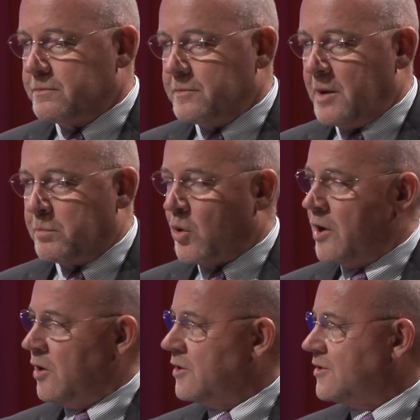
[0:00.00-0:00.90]

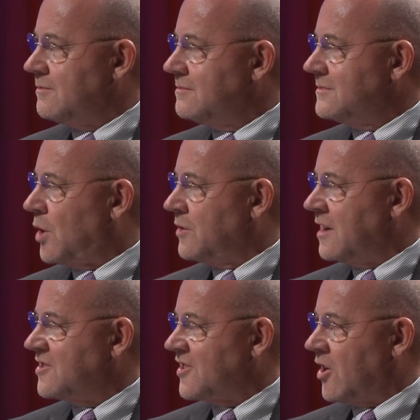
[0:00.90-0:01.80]
employers don't
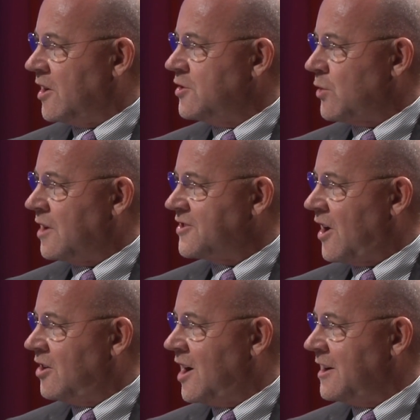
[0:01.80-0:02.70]
necessarily trust
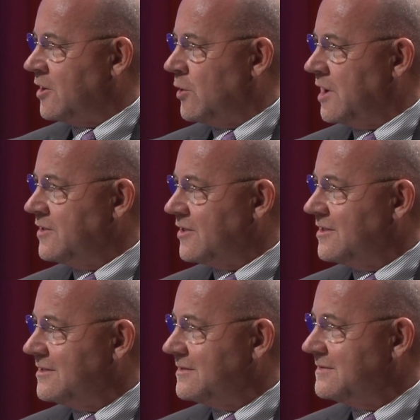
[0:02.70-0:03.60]
online degrees.
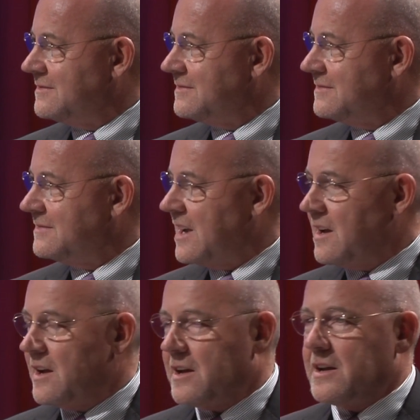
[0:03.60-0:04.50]

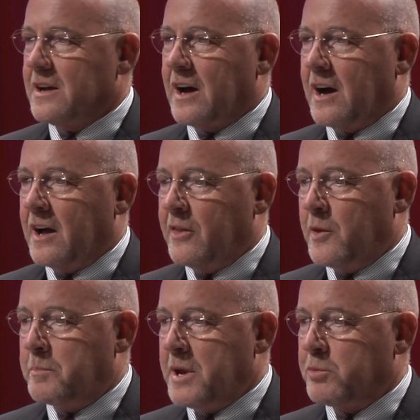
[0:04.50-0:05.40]

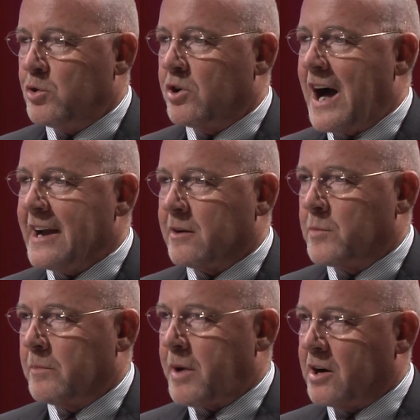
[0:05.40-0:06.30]
The people who like them
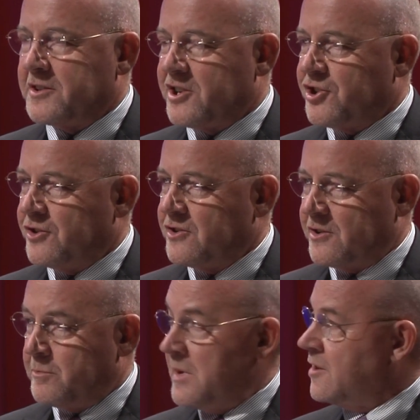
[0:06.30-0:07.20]
are politicians
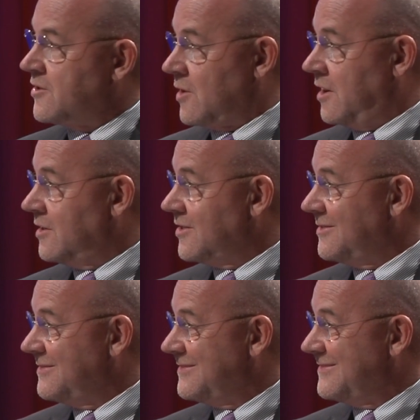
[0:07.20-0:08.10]
and administrators.
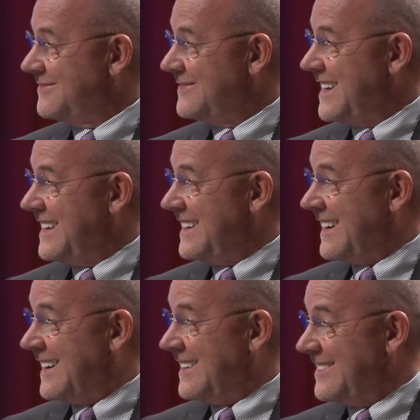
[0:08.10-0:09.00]

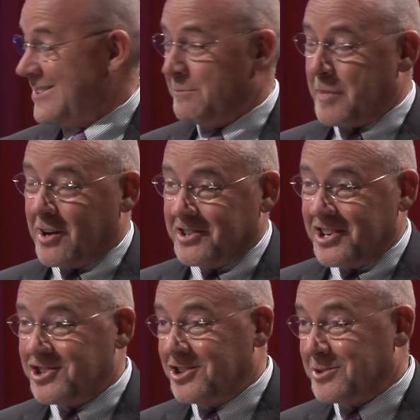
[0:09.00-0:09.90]

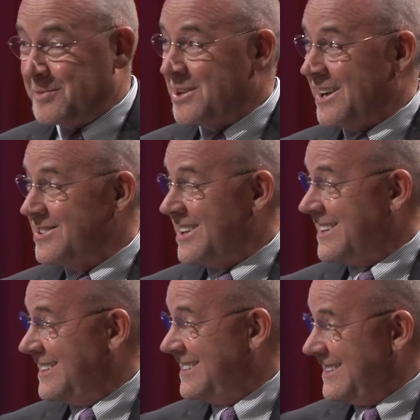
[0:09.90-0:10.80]
Politicians because they
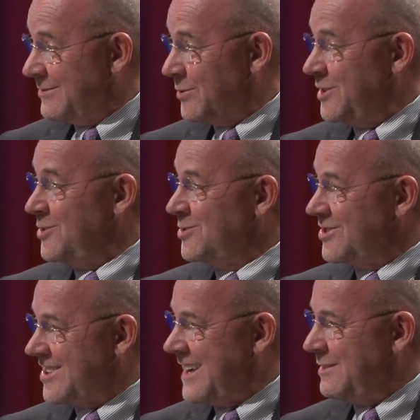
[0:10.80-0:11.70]
can reduce
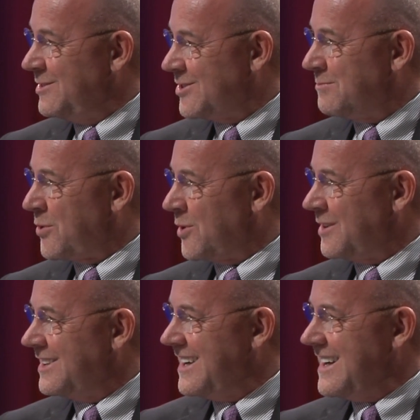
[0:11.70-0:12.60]
state support,
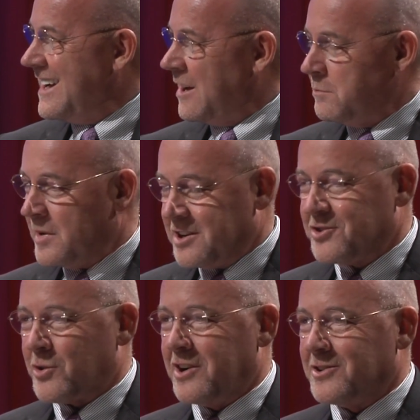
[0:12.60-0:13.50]
and
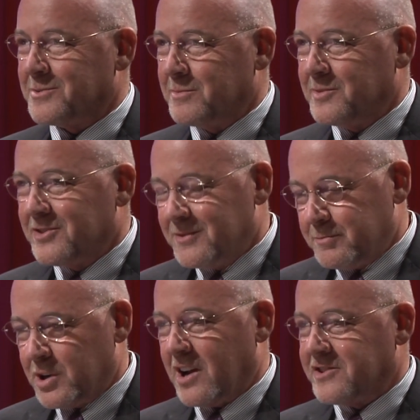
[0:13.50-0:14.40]
administrators
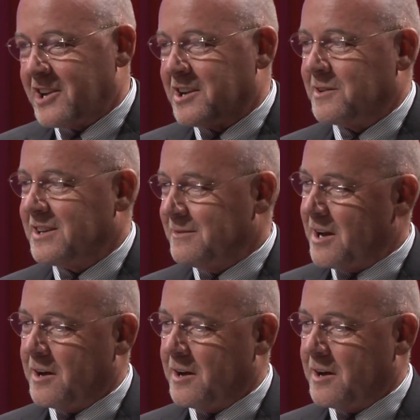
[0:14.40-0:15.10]
because they can